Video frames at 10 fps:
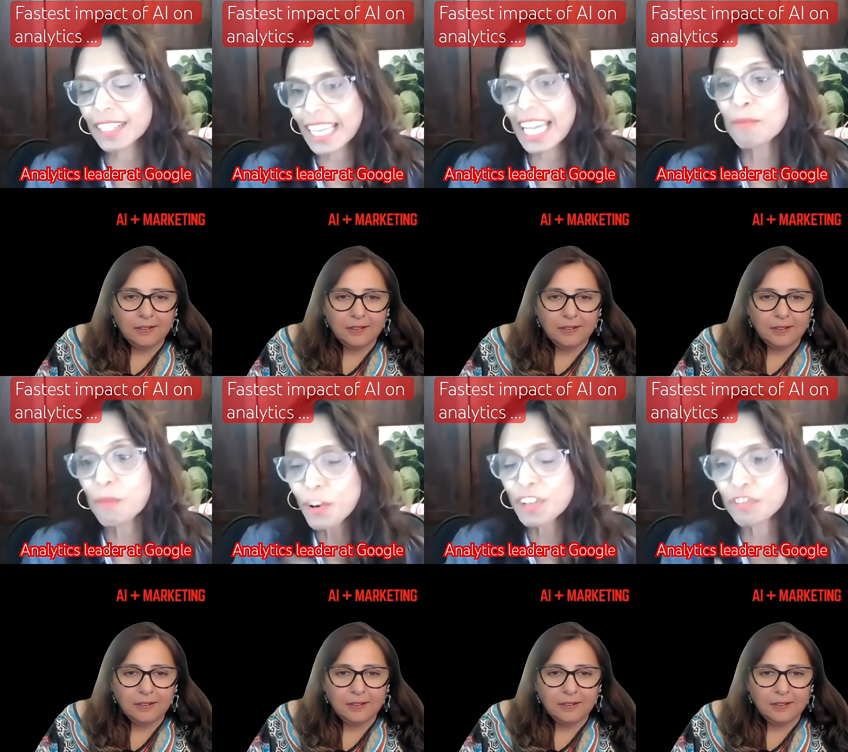Speaker 1: their time
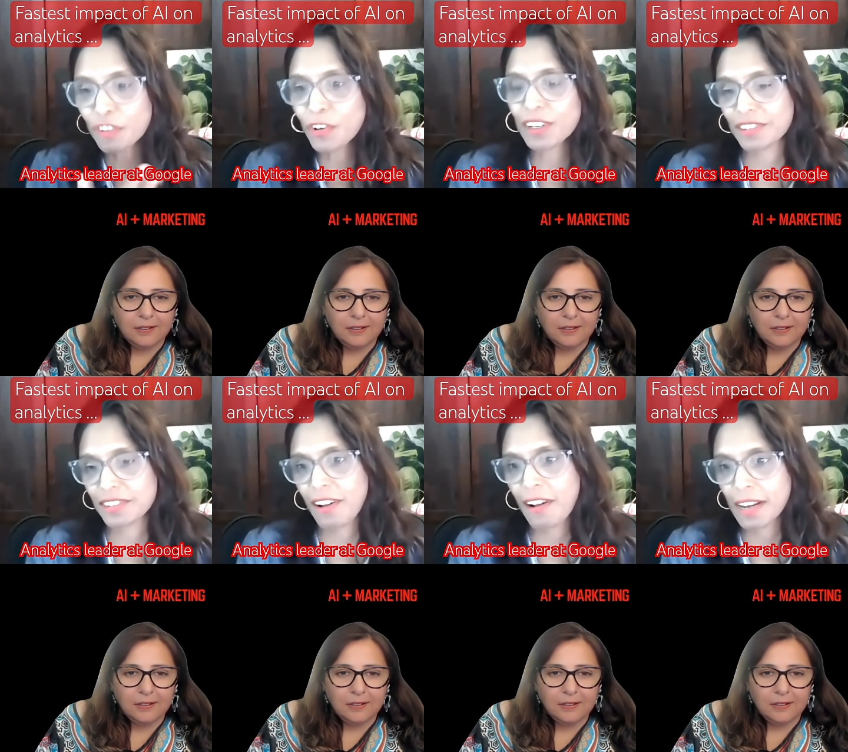was focused
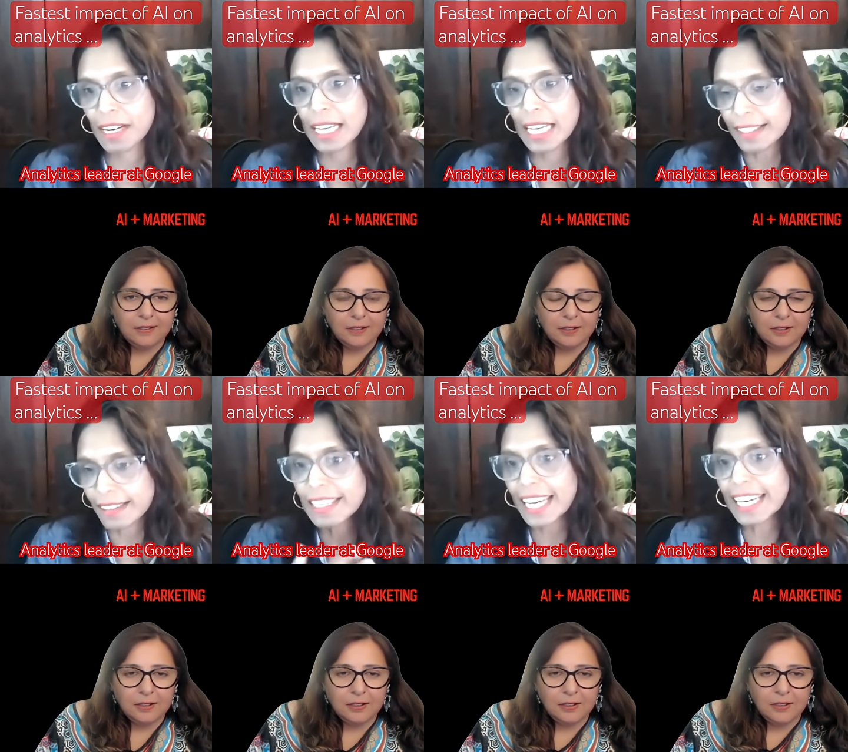on
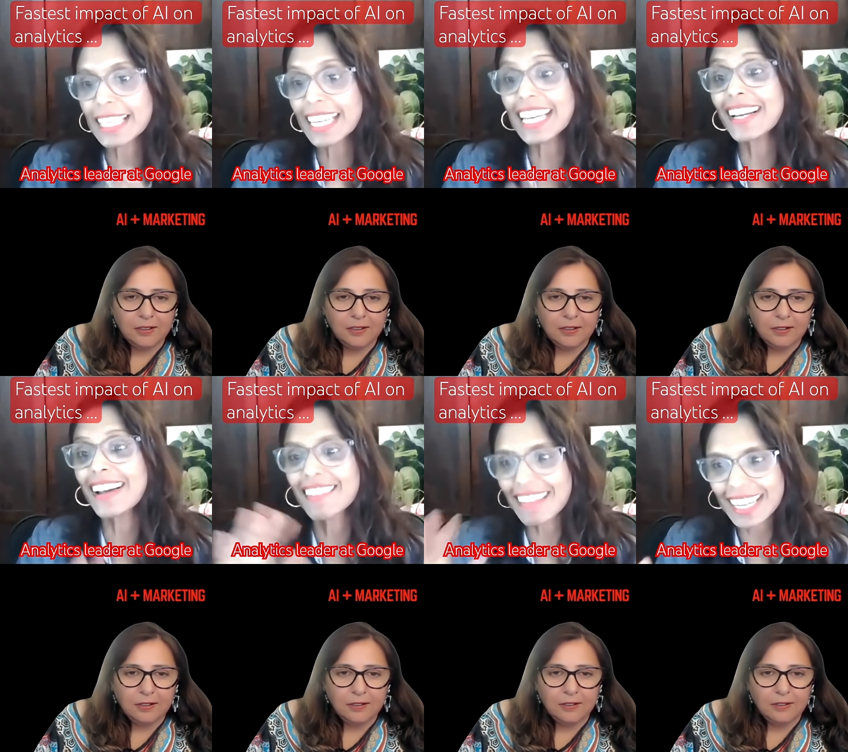just getting the
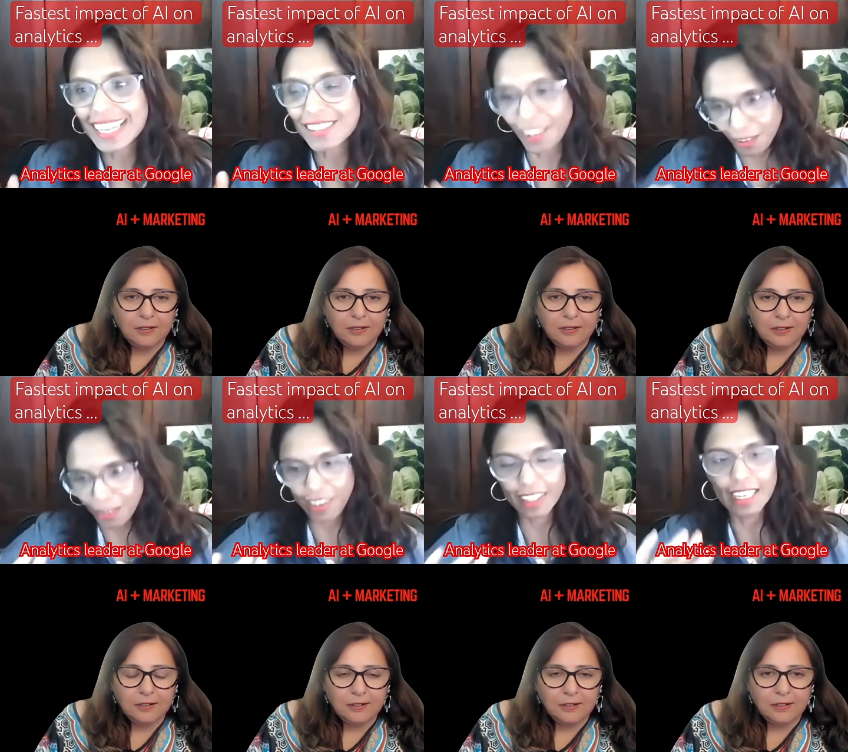data ready so you
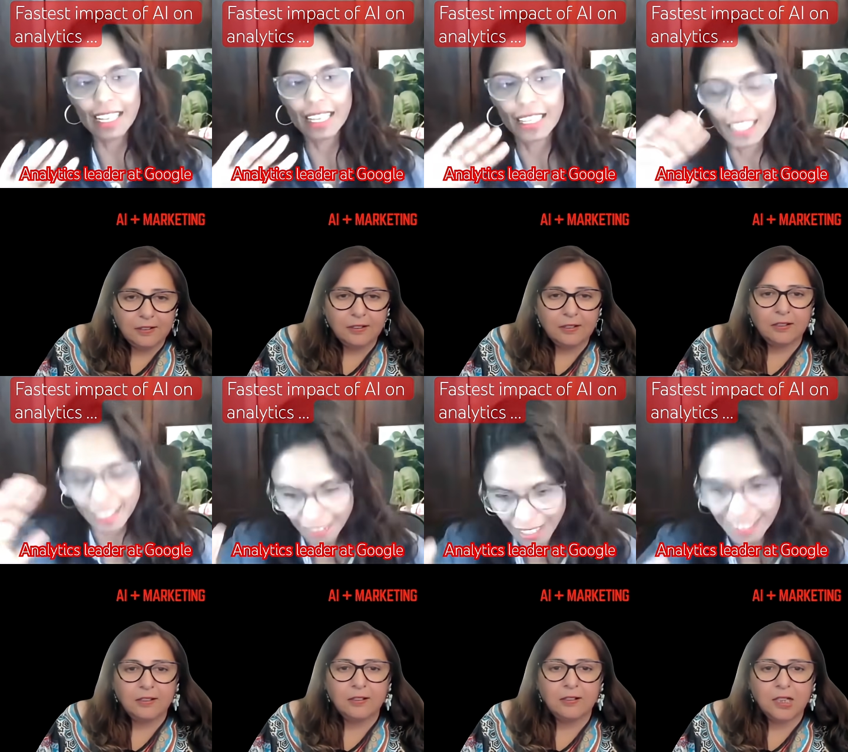could
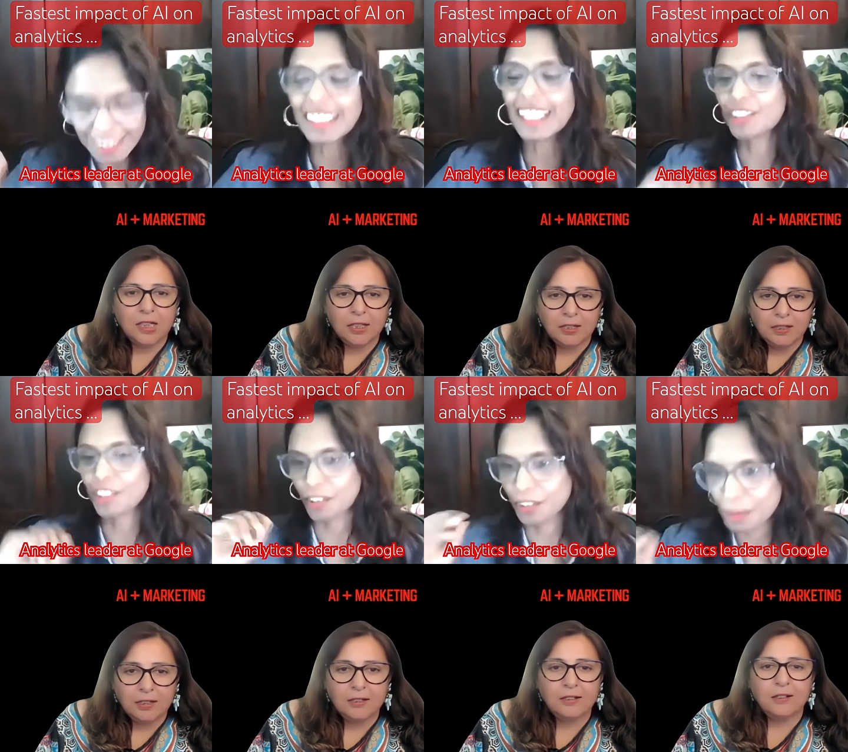run insights, so
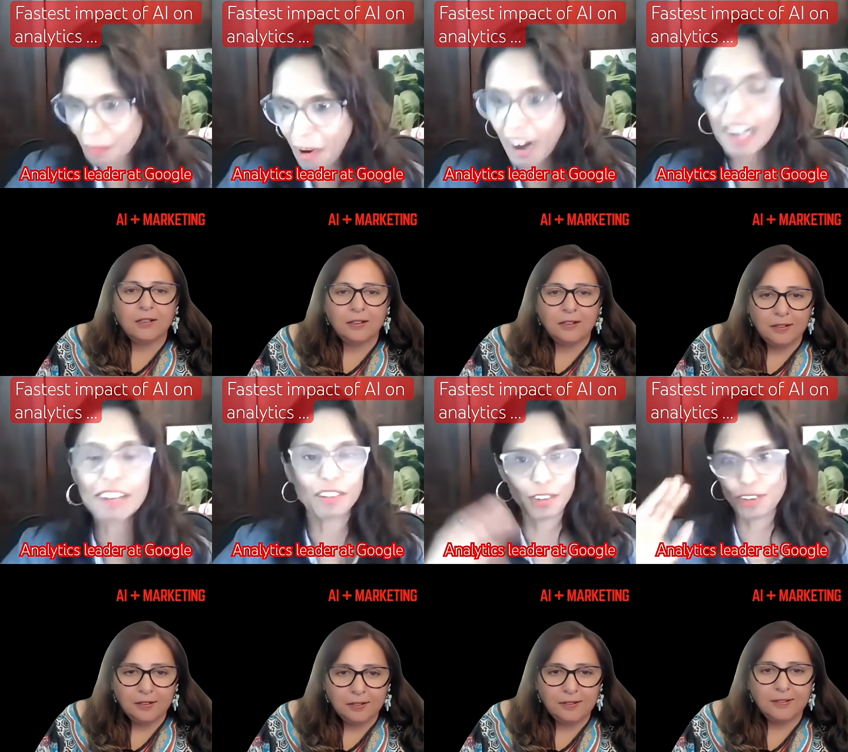you could model,
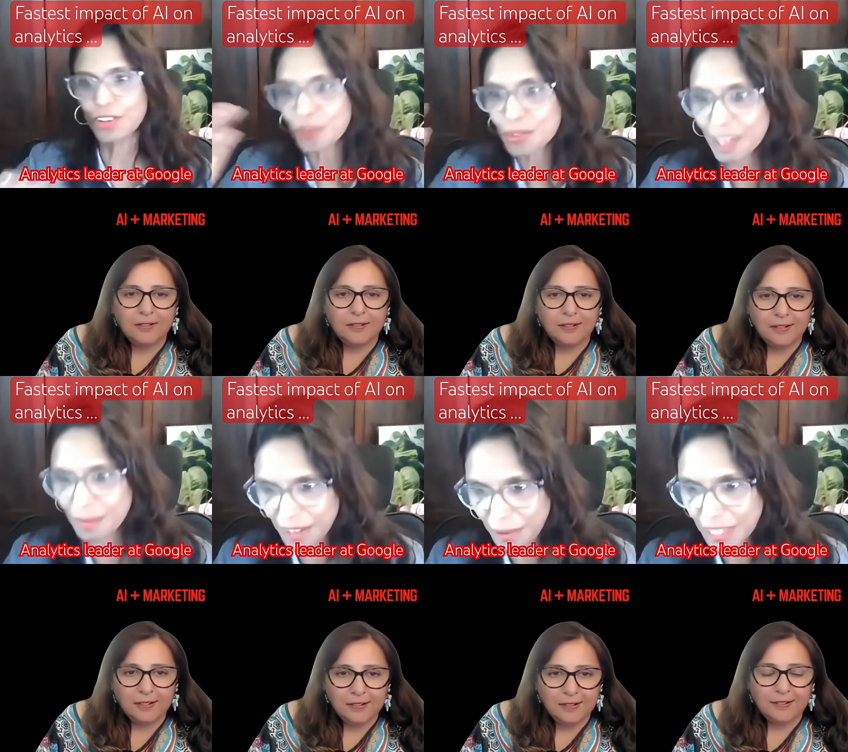so you could do
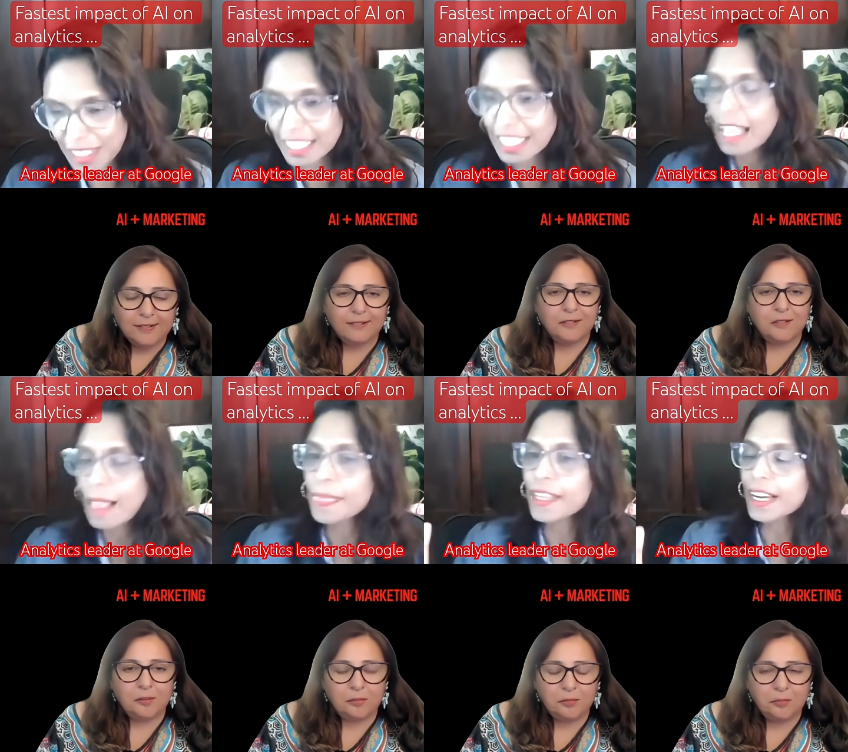something with it.
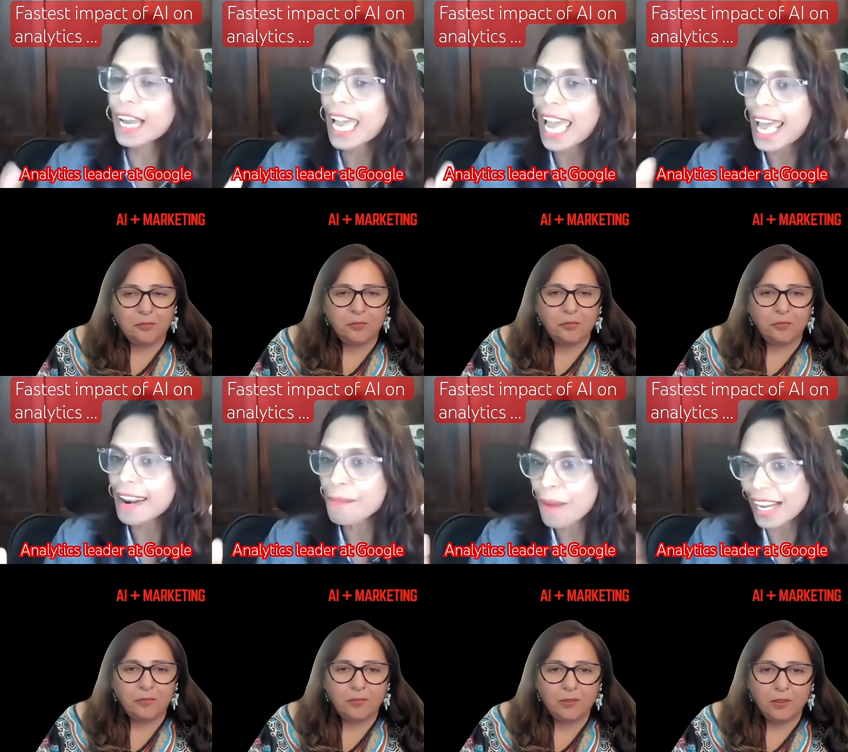The
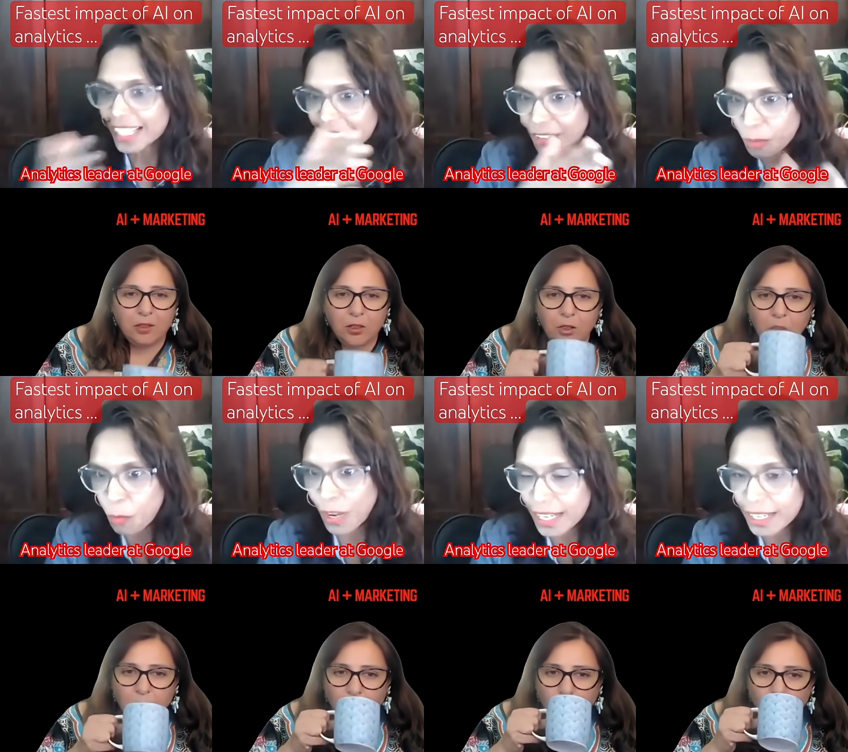N minus
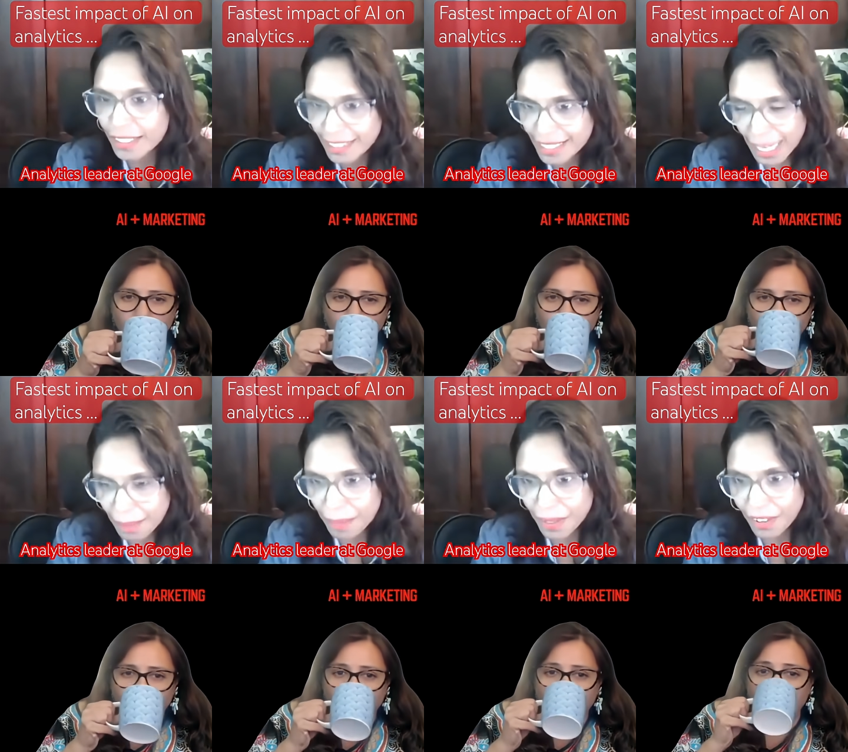one step
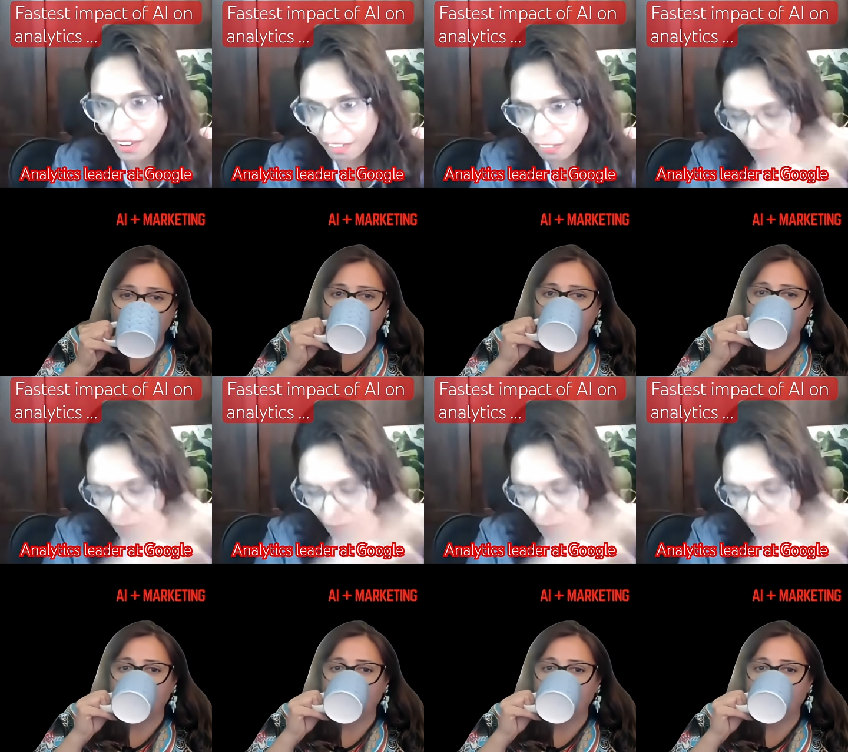of